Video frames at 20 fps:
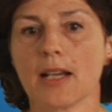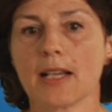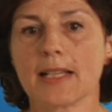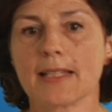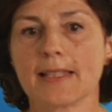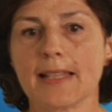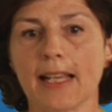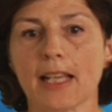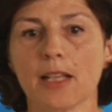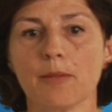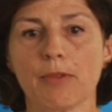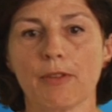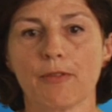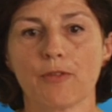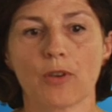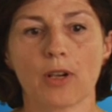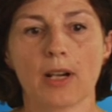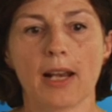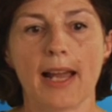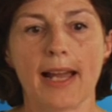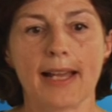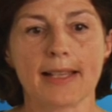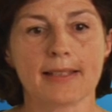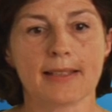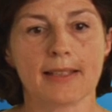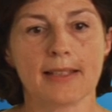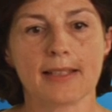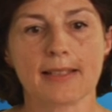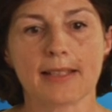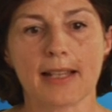Second before
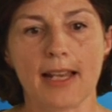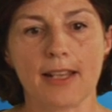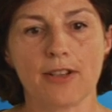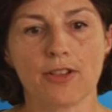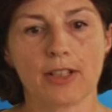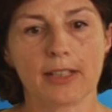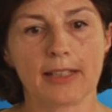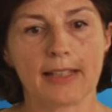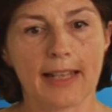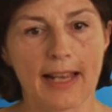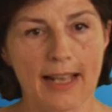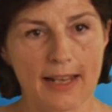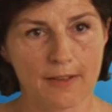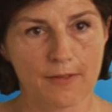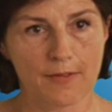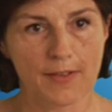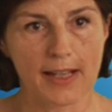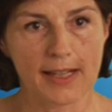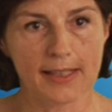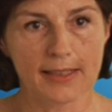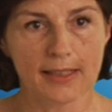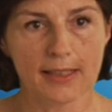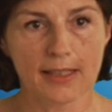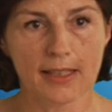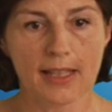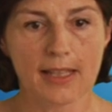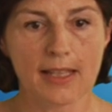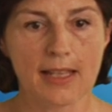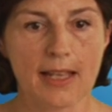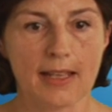last is Reinhold Leinfelder.
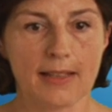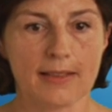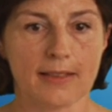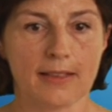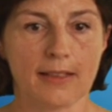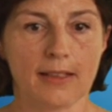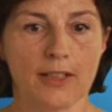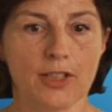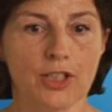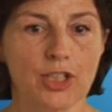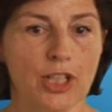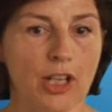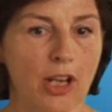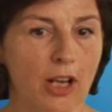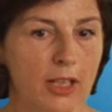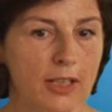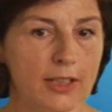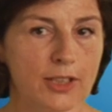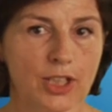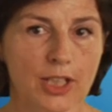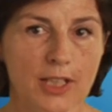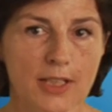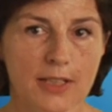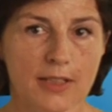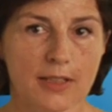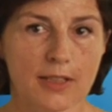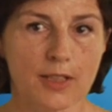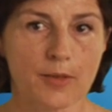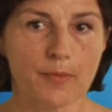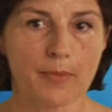He is a
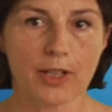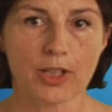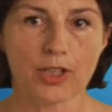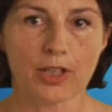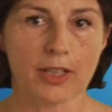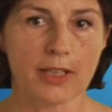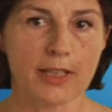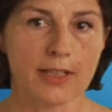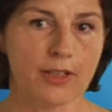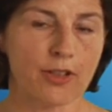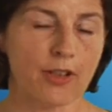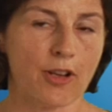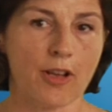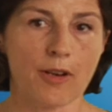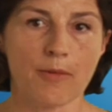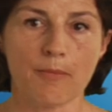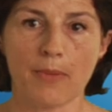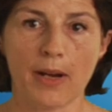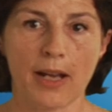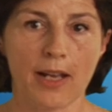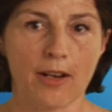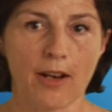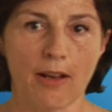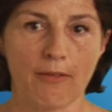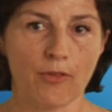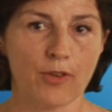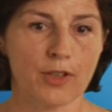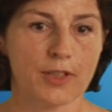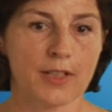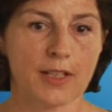geologist, a specialist on
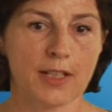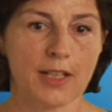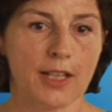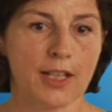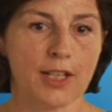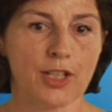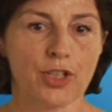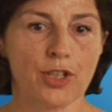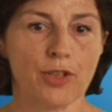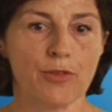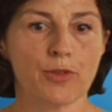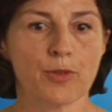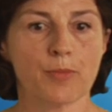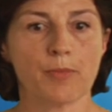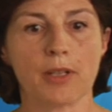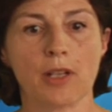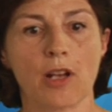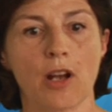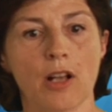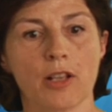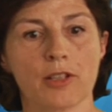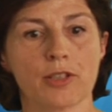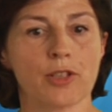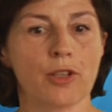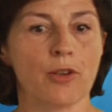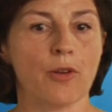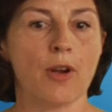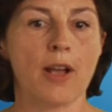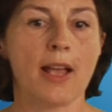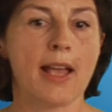biodiversity issues, but
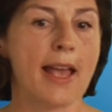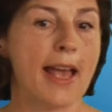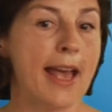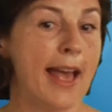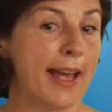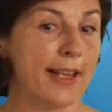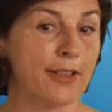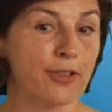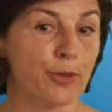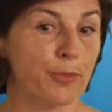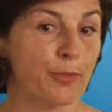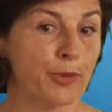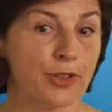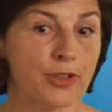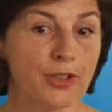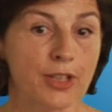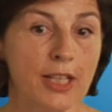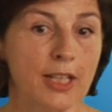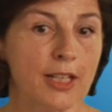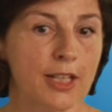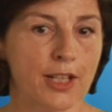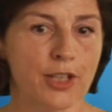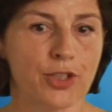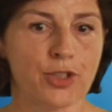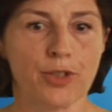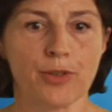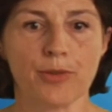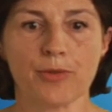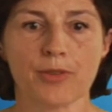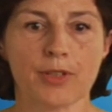also Anthropocene
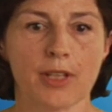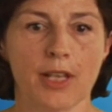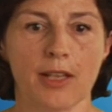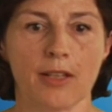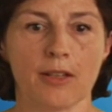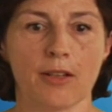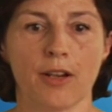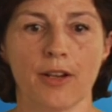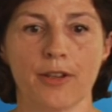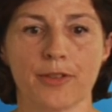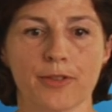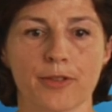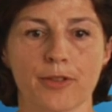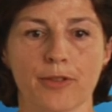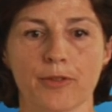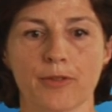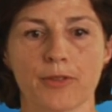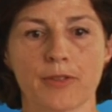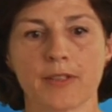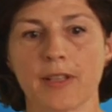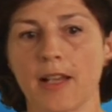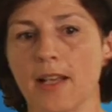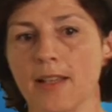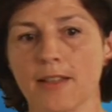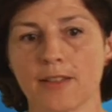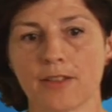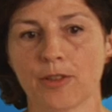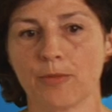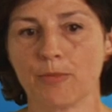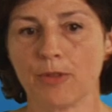issues and also
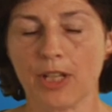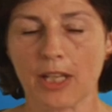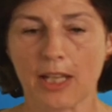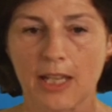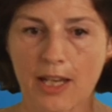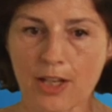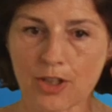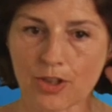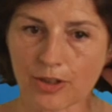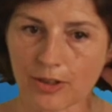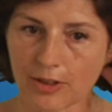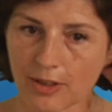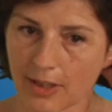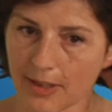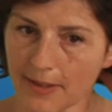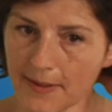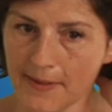science communication.